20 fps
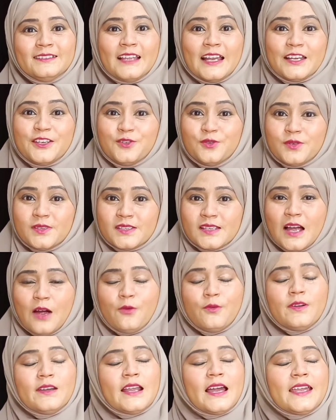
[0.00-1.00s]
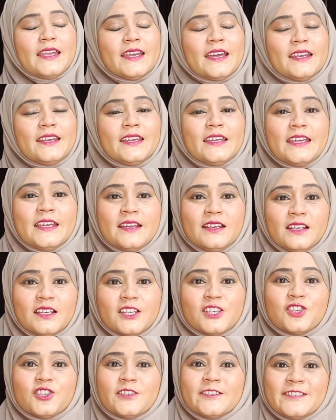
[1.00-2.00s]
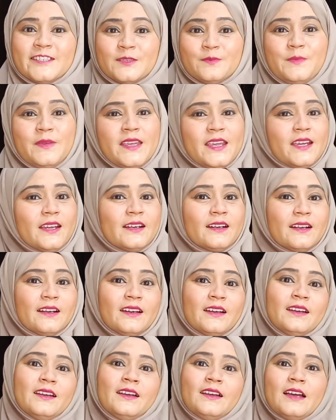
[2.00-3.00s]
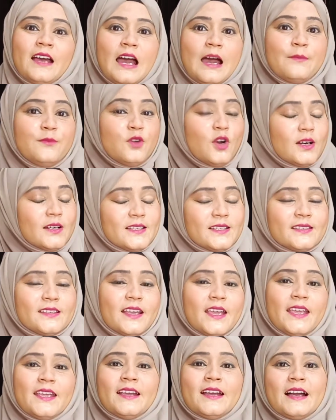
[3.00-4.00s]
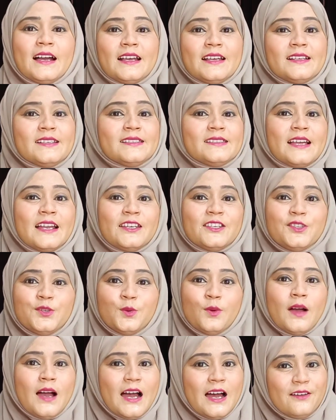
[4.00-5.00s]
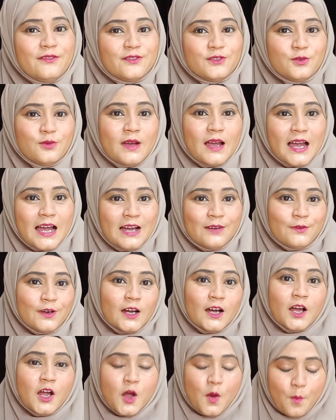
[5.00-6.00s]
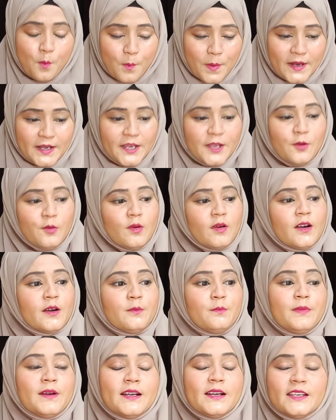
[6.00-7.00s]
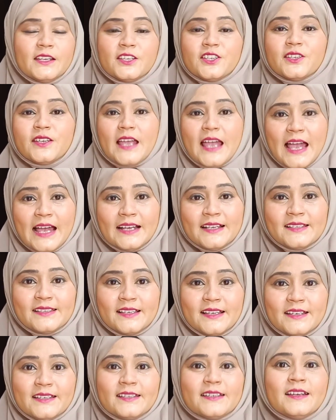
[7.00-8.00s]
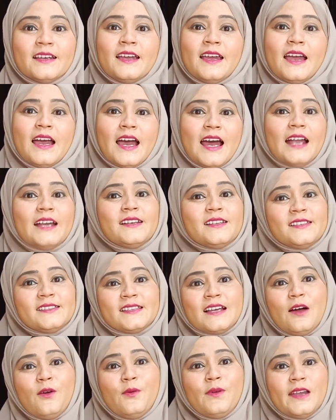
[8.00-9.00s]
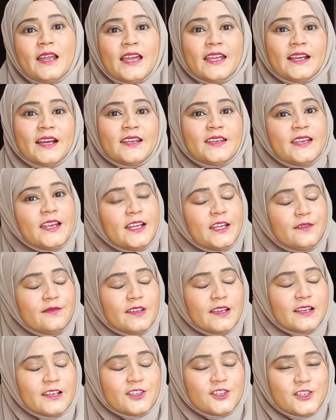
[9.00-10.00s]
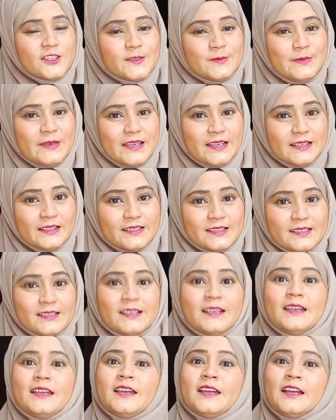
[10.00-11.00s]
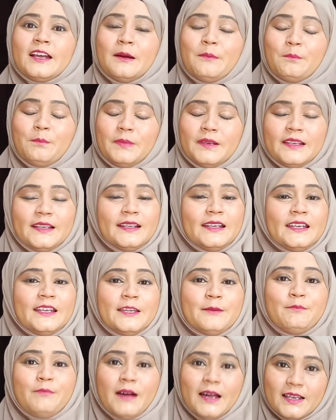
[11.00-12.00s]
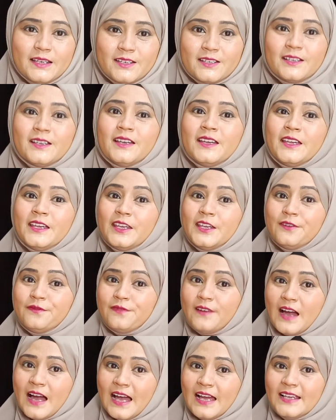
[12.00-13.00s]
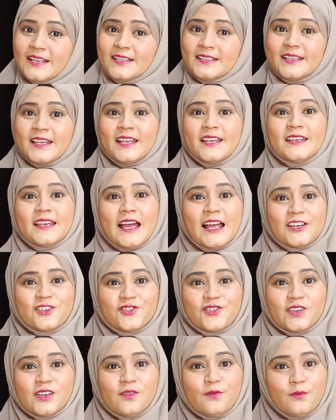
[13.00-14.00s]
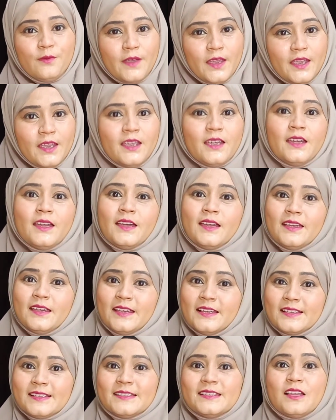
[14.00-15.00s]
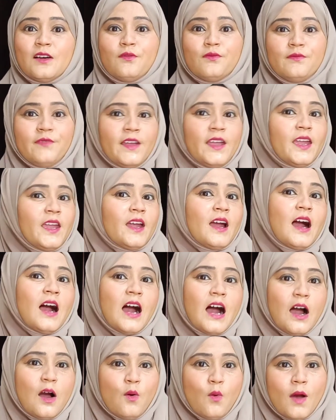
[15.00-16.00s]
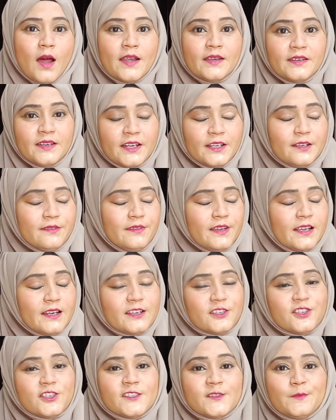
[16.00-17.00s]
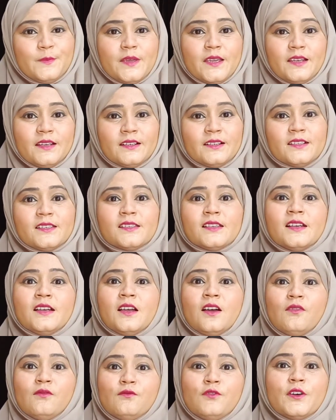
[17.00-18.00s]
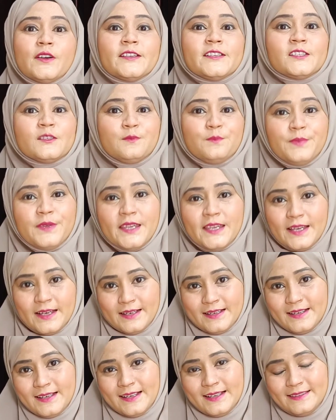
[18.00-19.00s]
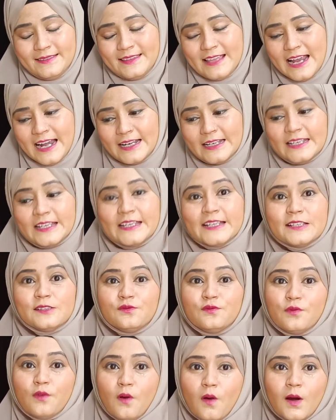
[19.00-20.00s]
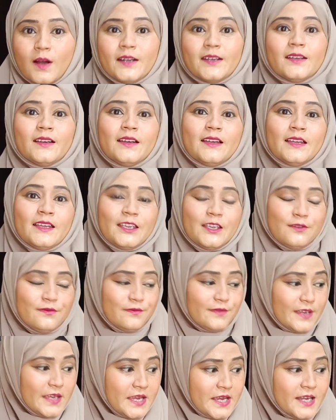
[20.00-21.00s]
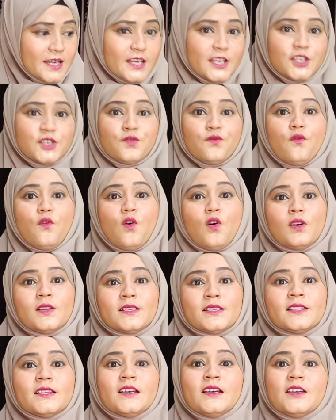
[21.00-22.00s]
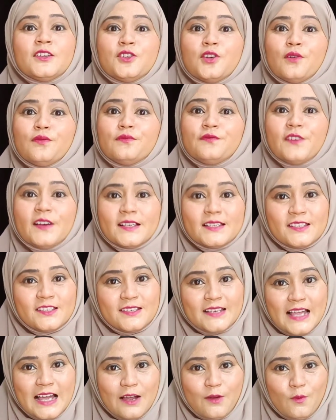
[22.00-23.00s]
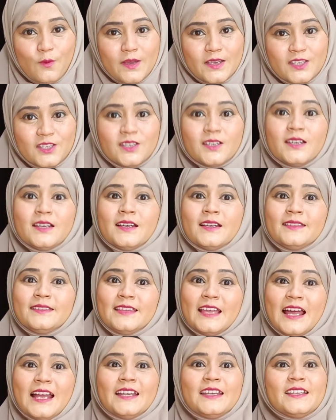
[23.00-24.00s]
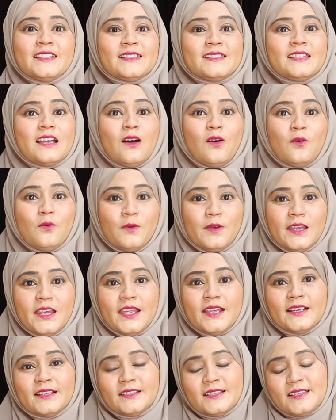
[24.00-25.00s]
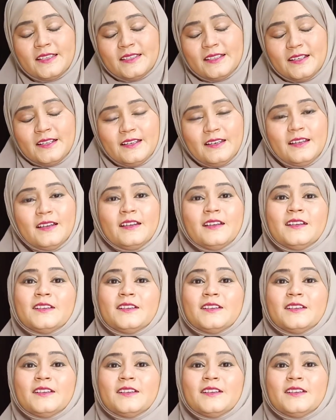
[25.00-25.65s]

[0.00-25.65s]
That you sound like an English speaker. I'm not saying, guys, that you have to have a particular British accent and sound like a native English speakers completely. But if I say natural way is the way how a native English speakers would speak. That is what if English was your first language. That is the only concern.